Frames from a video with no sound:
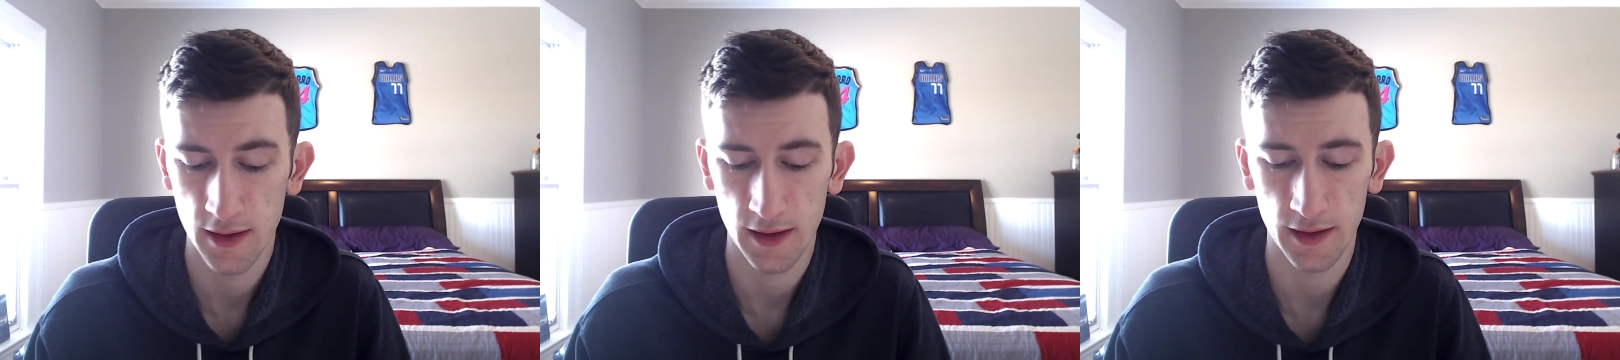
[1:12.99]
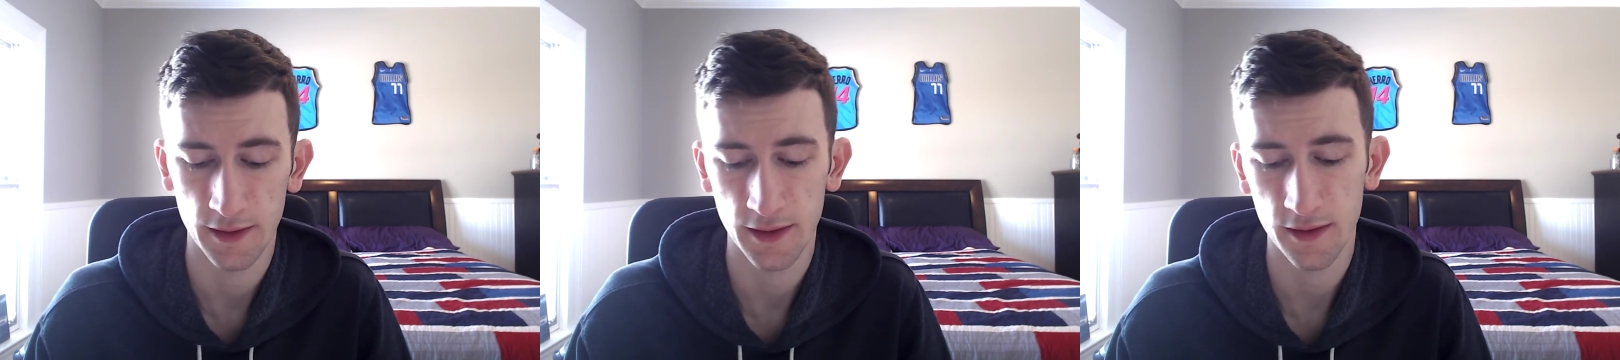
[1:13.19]

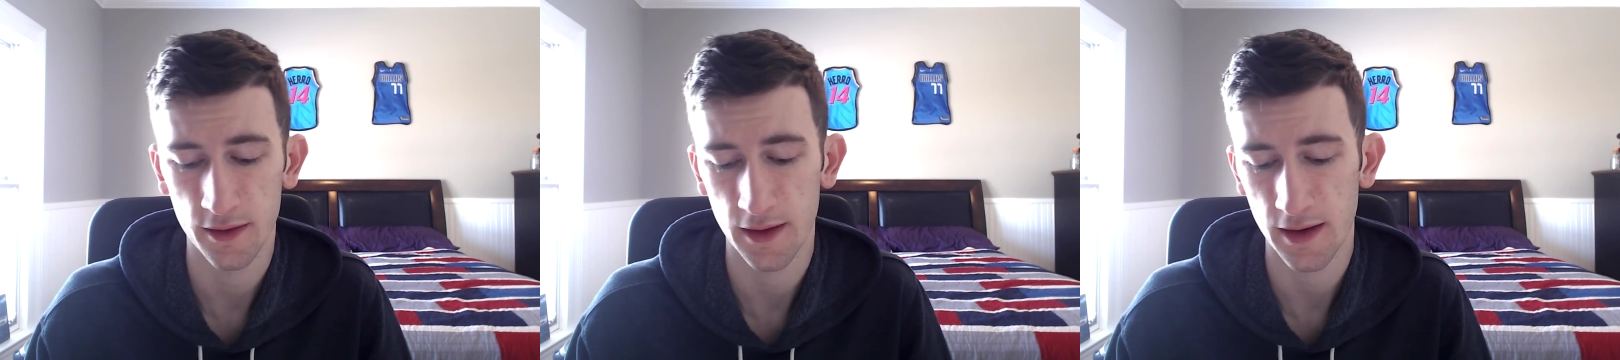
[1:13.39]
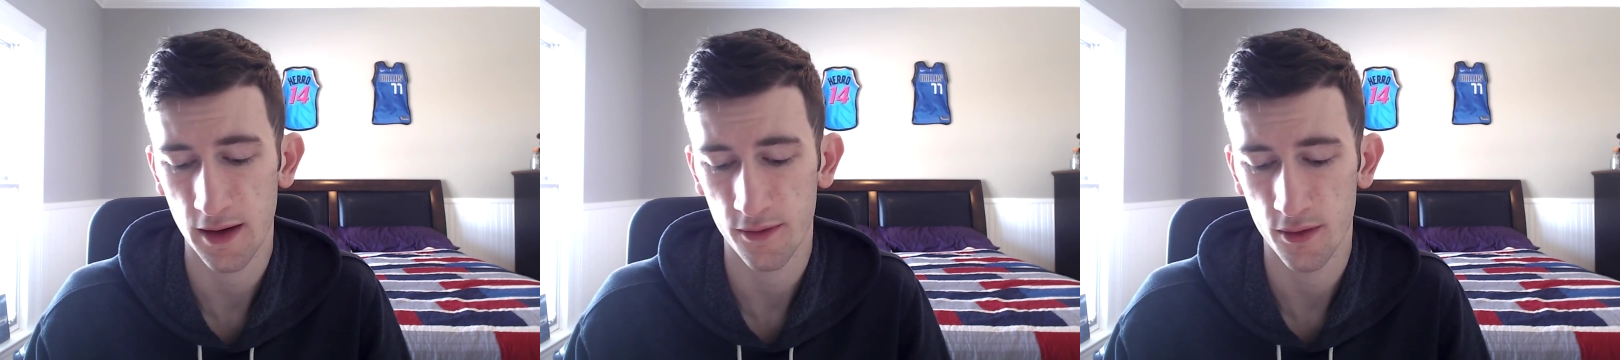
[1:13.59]
And then
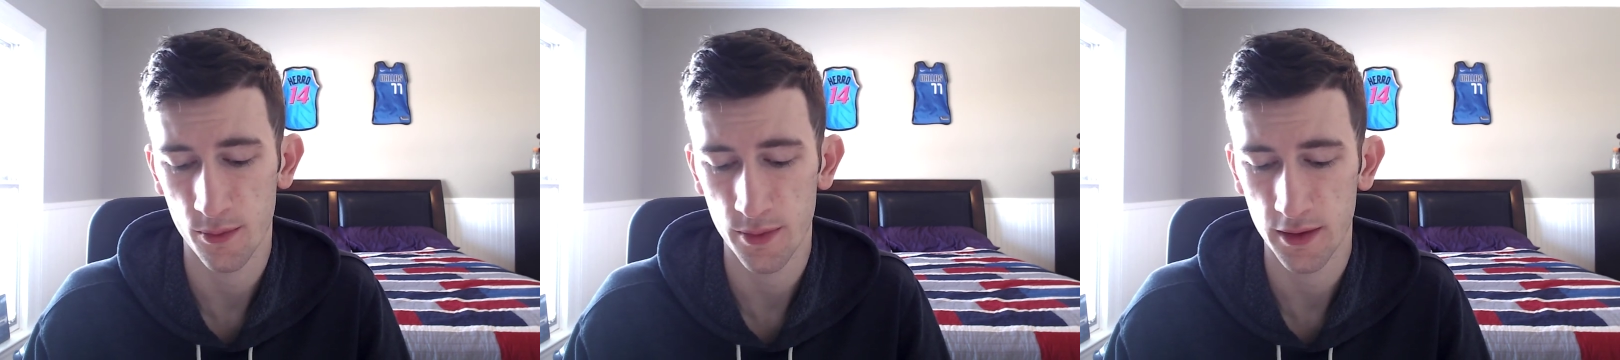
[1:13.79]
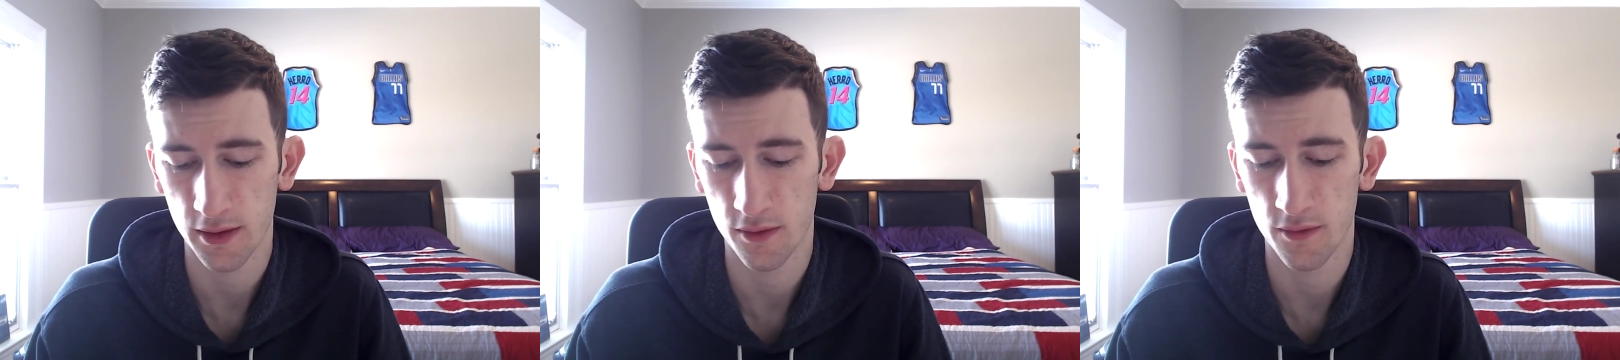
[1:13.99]
they have the
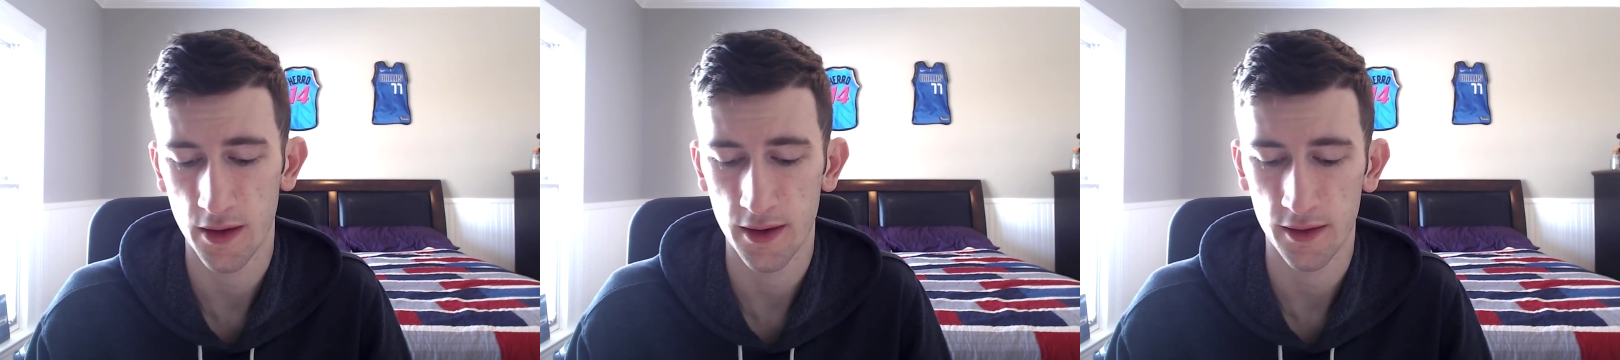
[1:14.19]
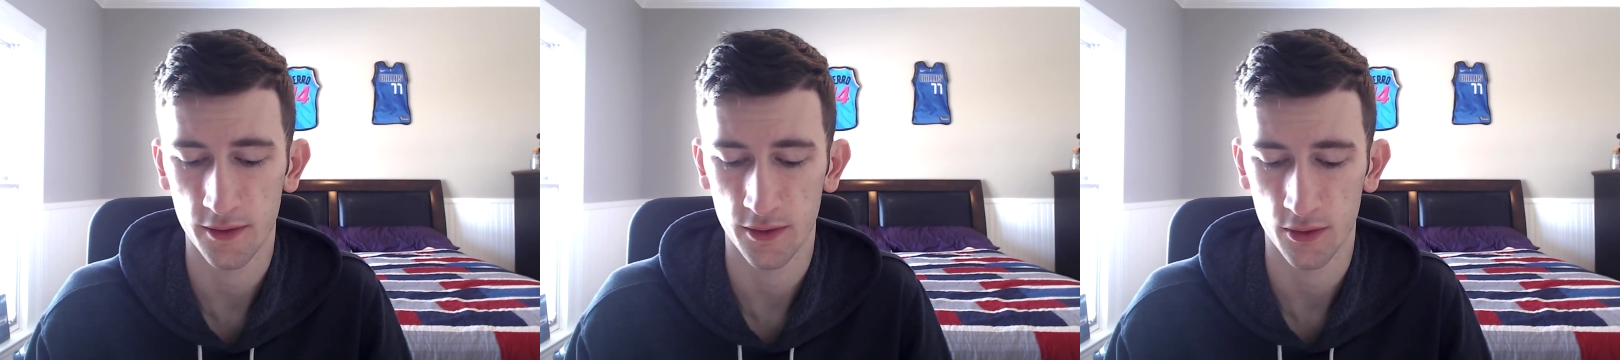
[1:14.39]
big
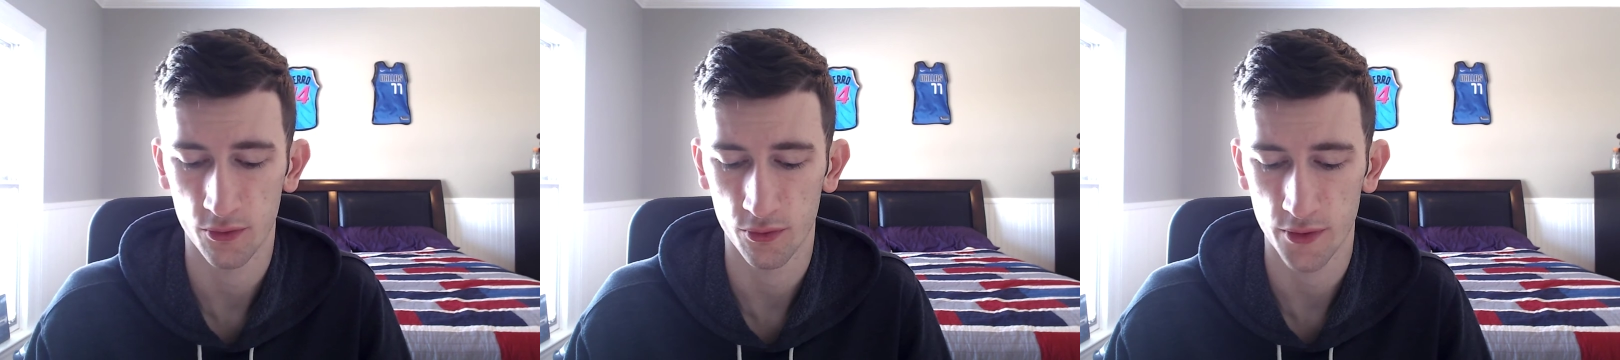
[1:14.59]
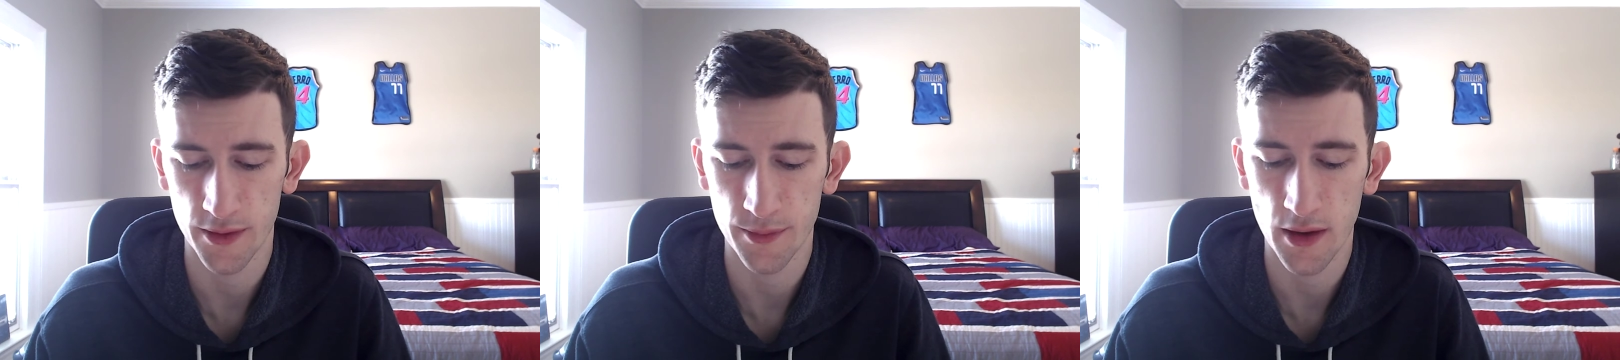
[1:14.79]
advantage
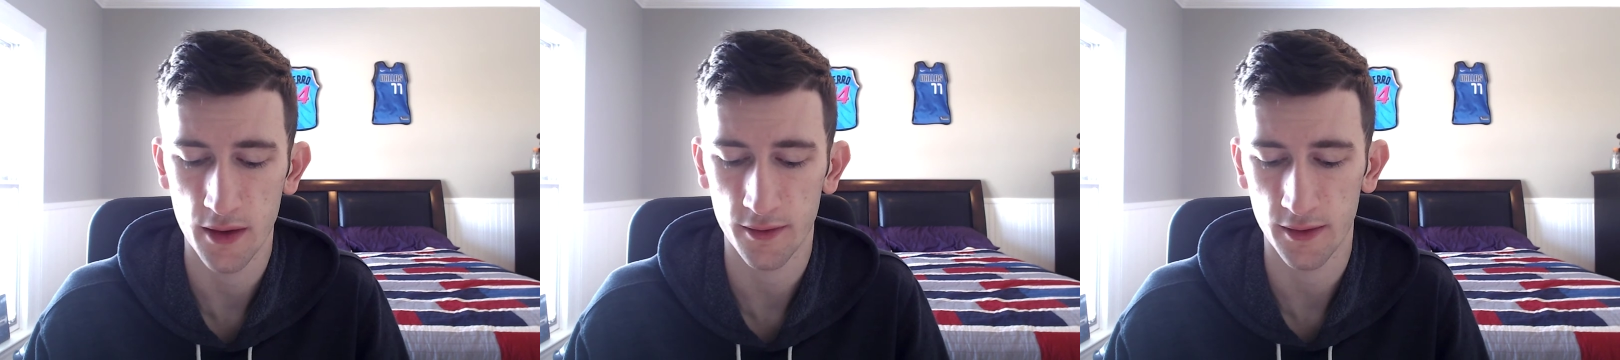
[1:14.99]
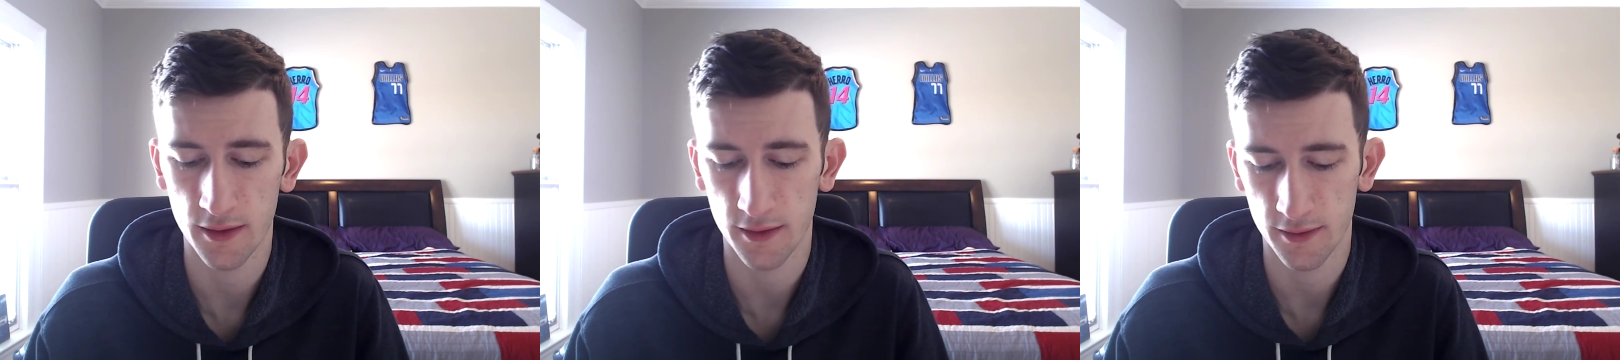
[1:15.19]
in
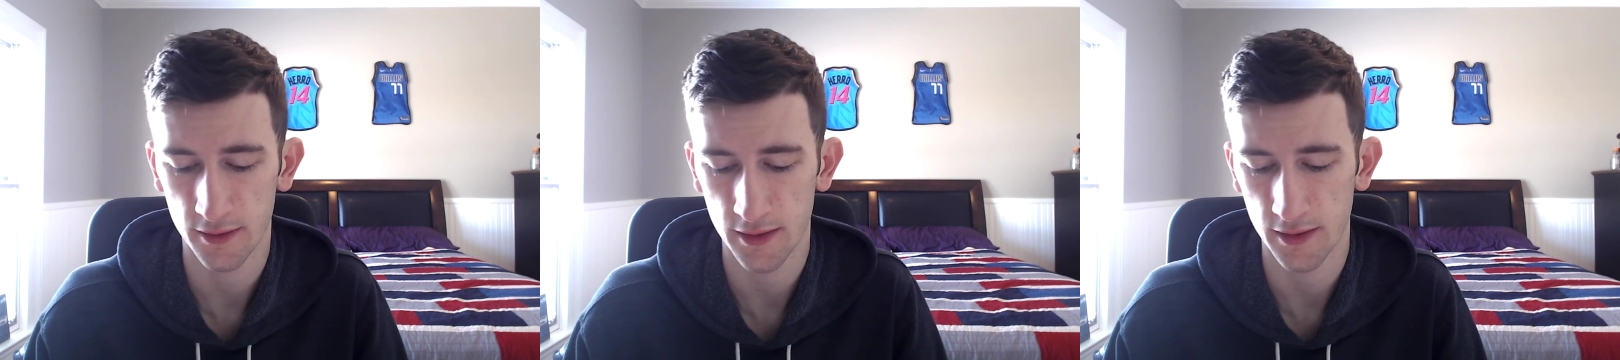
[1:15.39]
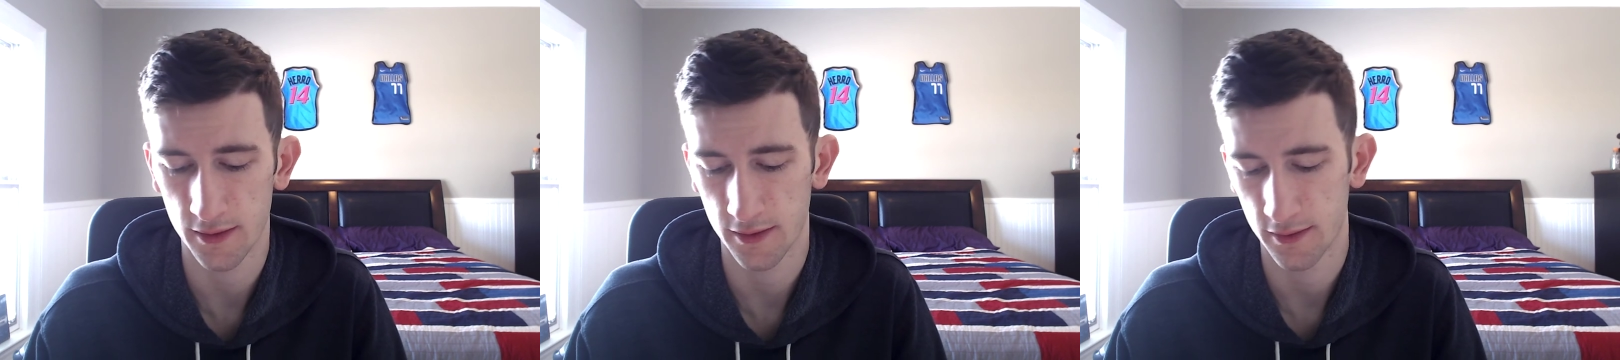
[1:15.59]
rebounds and
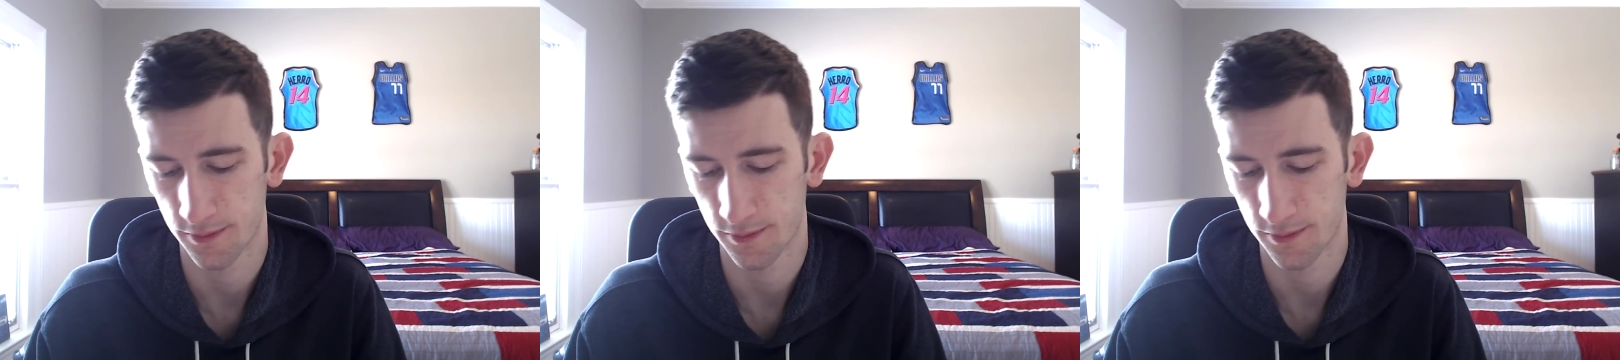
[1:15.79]
assists.